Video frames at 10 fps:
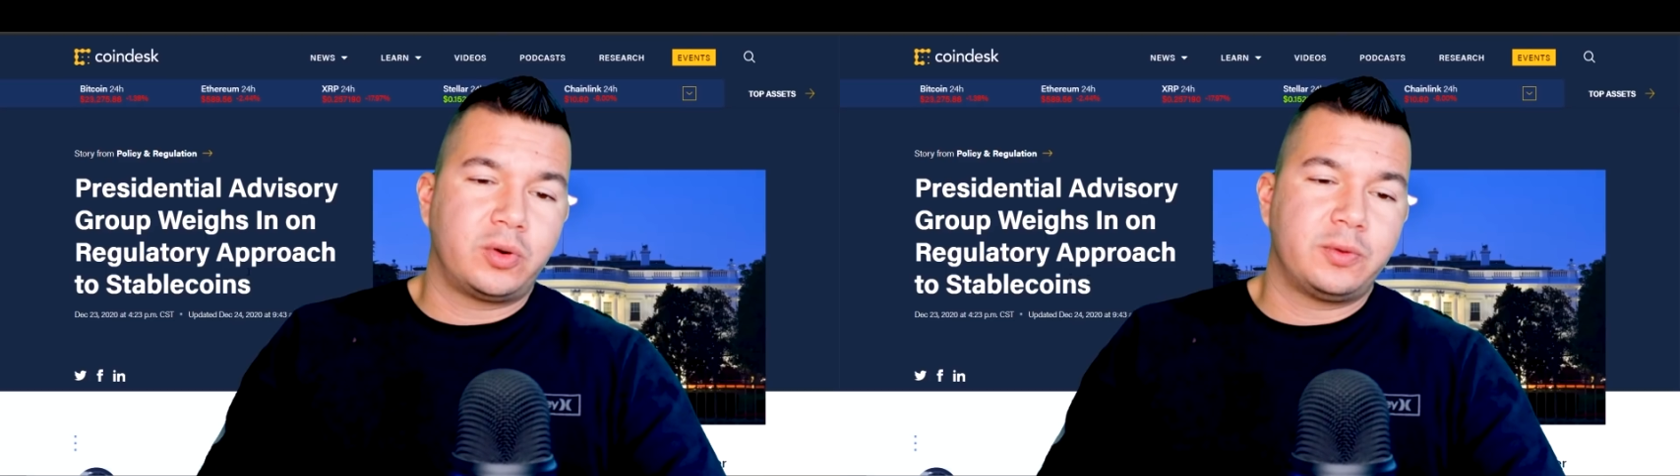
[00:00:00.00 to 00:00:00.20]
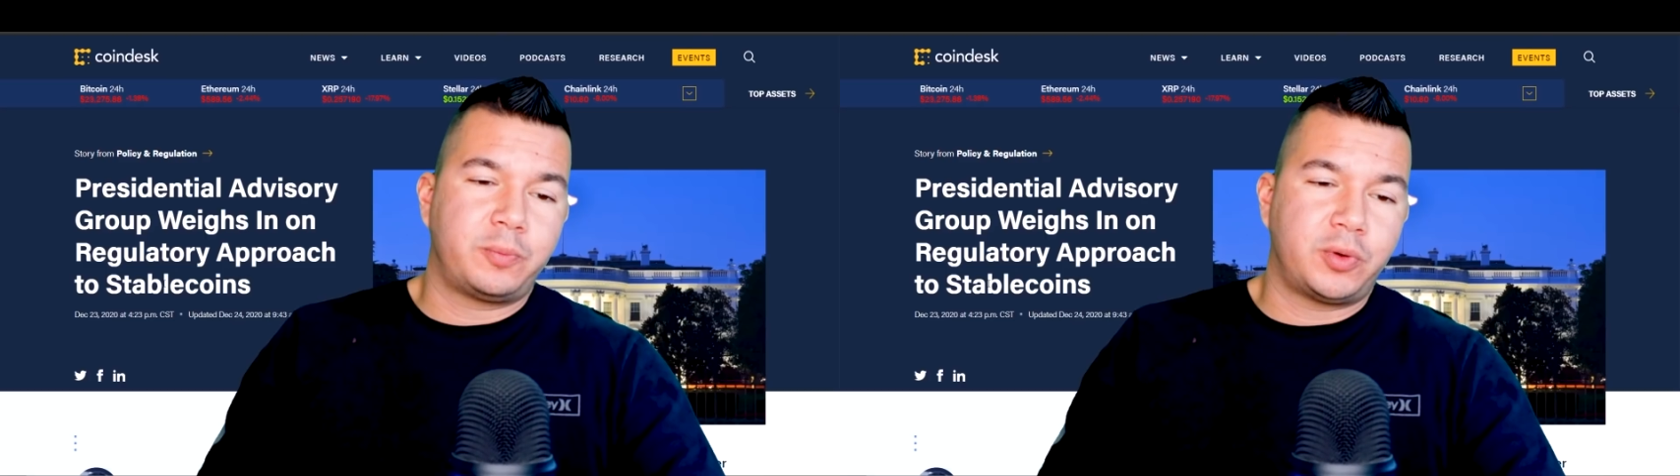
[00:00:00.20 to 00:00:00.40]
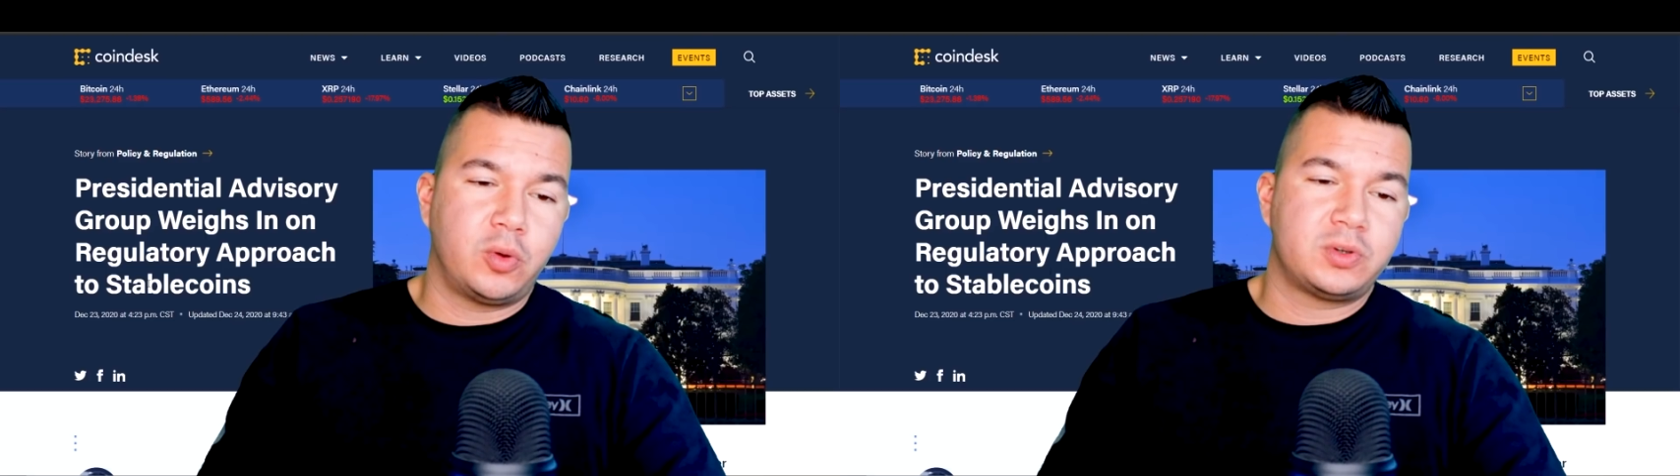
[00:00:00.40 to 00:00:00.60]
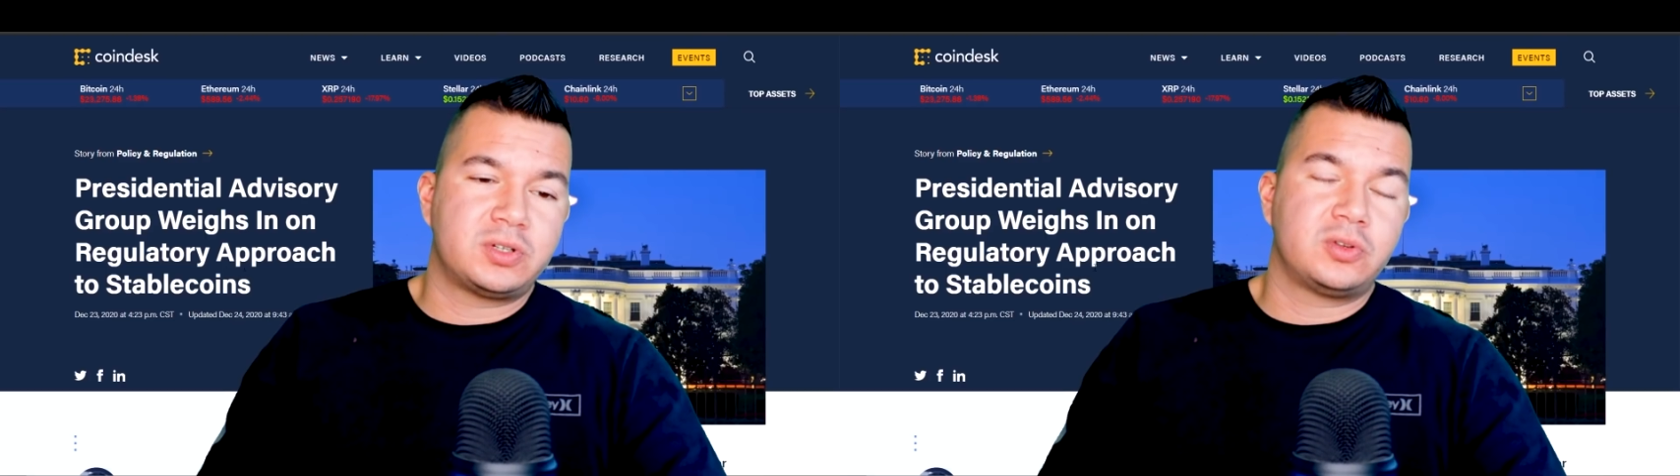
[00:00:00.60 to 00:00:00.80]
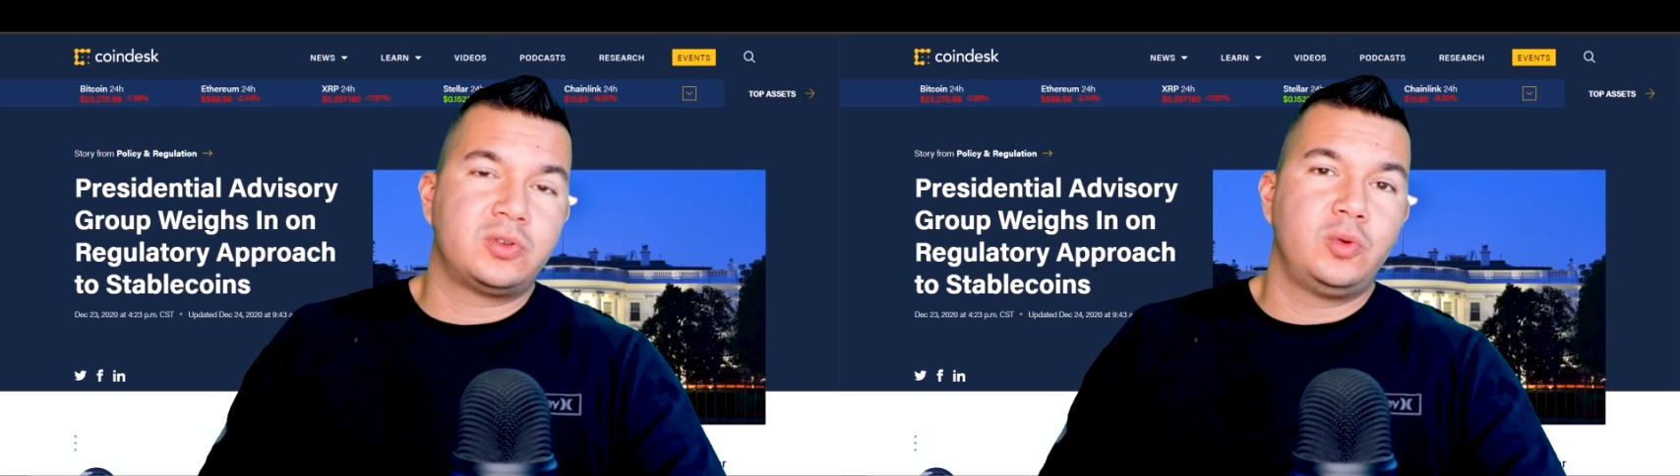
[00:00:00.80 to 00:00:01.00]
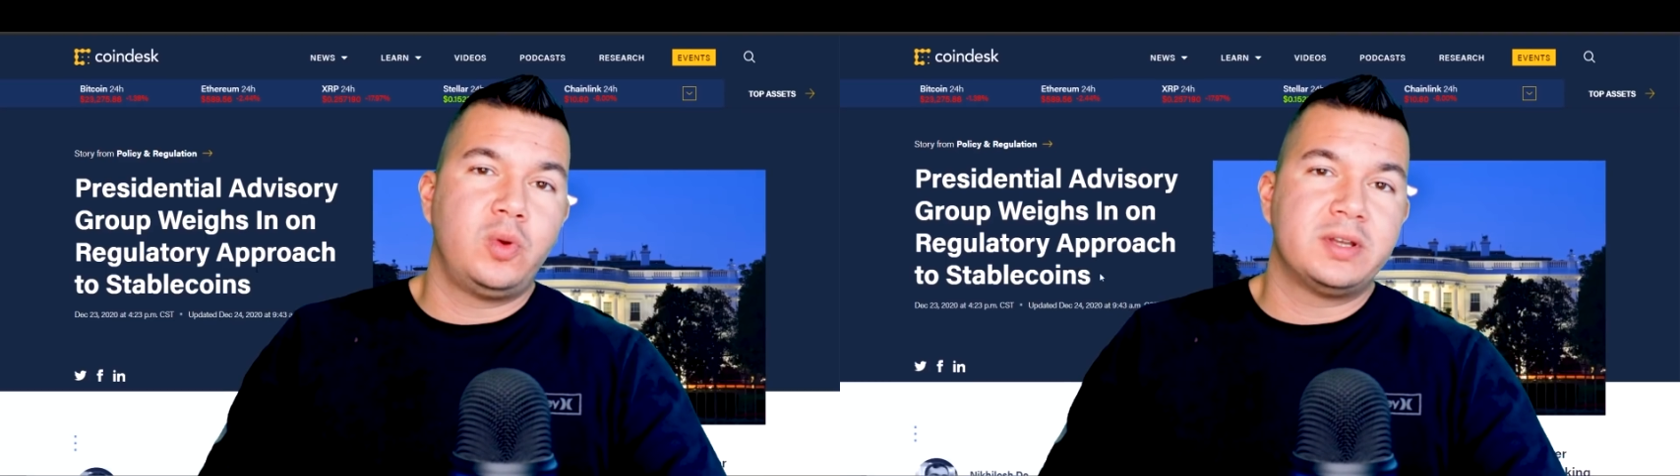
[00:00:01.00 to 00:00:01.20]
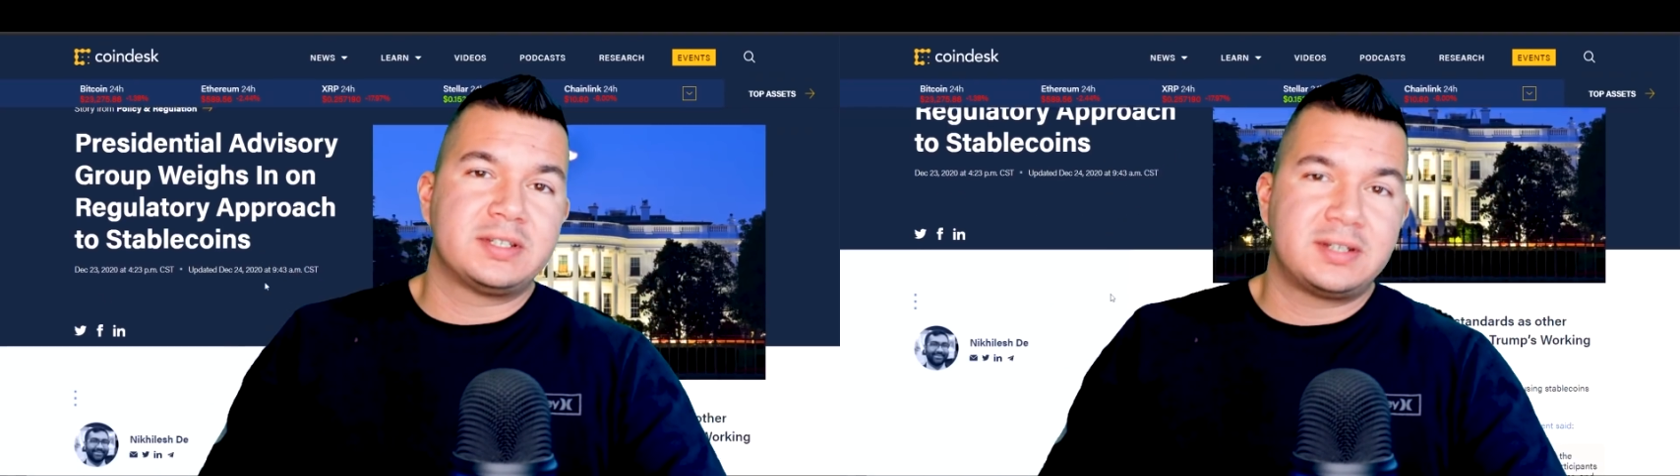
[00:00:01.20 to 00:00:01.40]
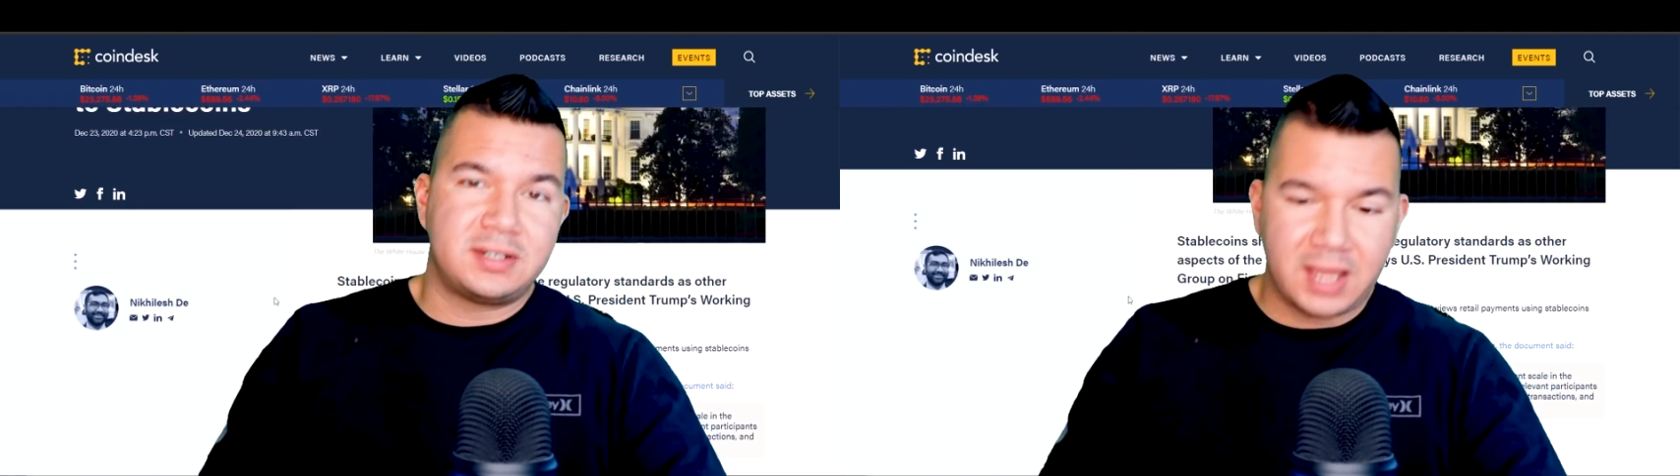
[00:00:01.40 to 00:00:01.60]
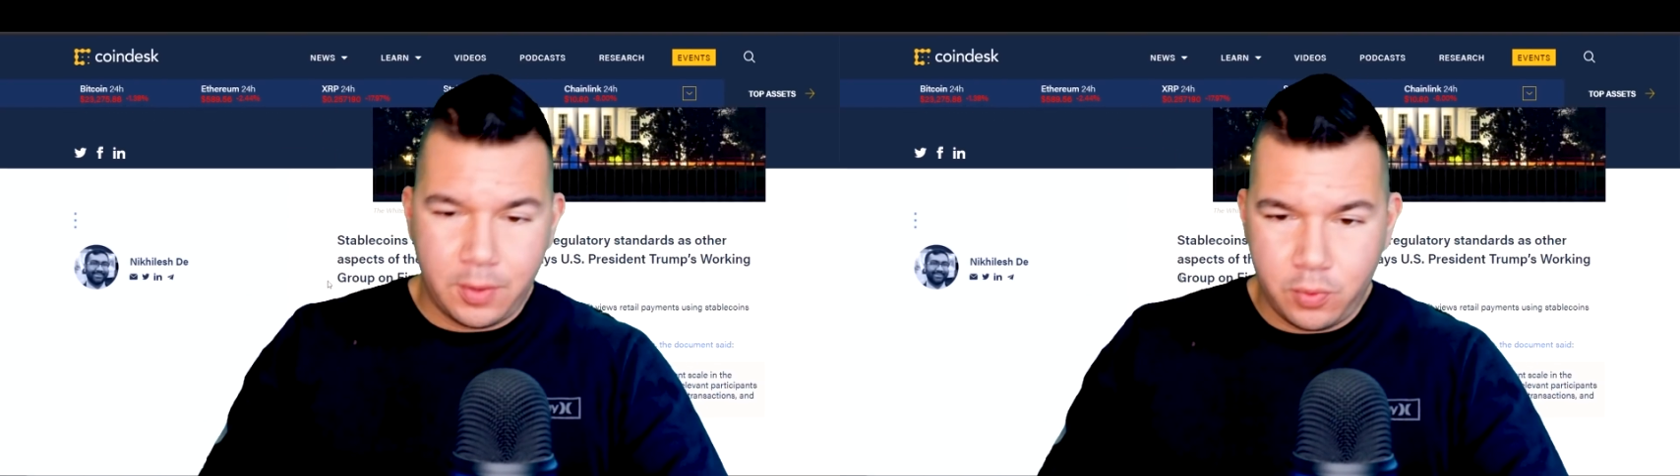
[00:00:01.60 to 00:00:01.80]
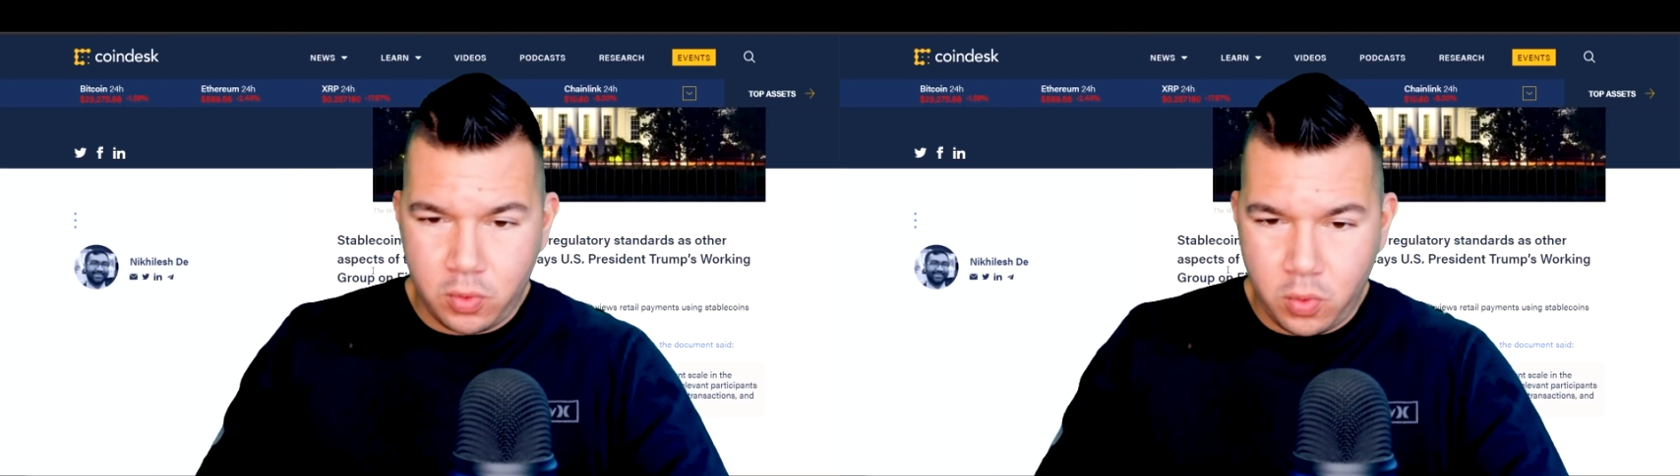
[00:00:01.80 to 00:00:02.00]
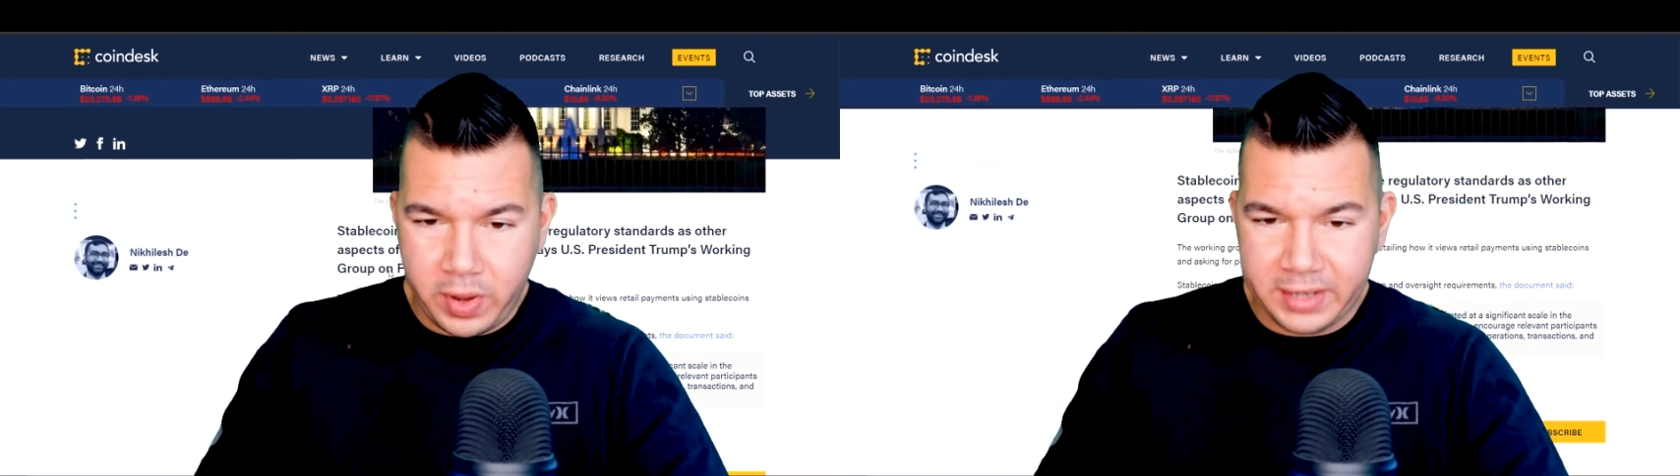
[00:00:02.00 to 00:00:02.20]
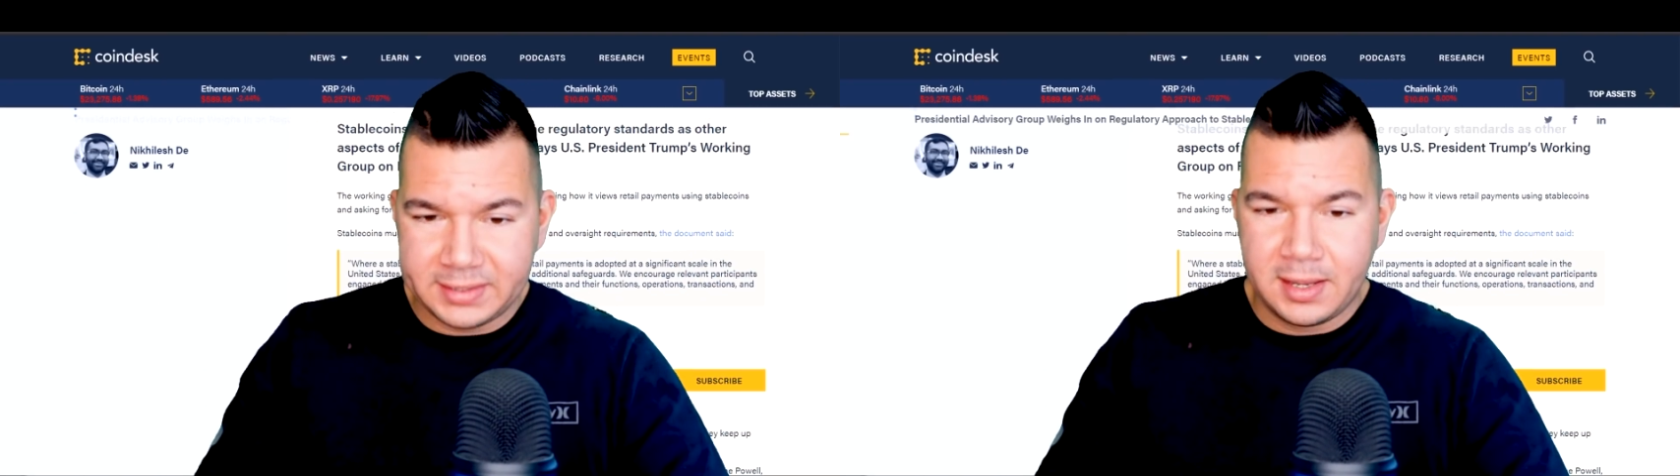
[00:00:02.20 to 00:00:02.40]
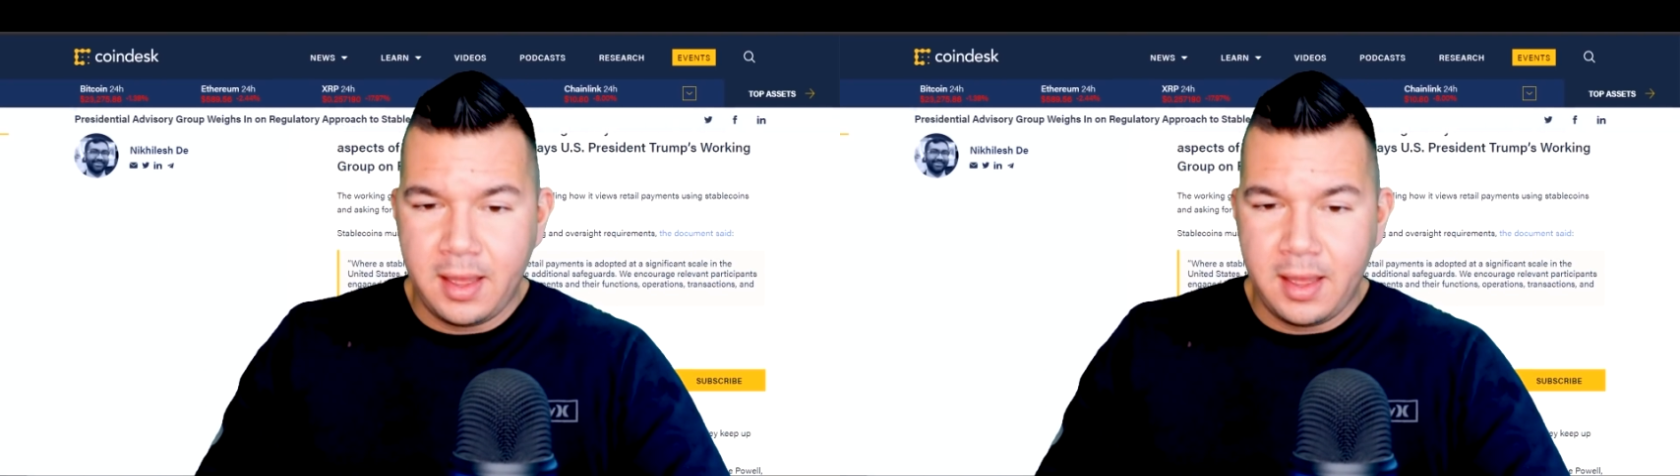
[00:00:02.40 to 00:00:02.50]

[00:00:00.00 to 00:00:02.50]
approach to stablecoins.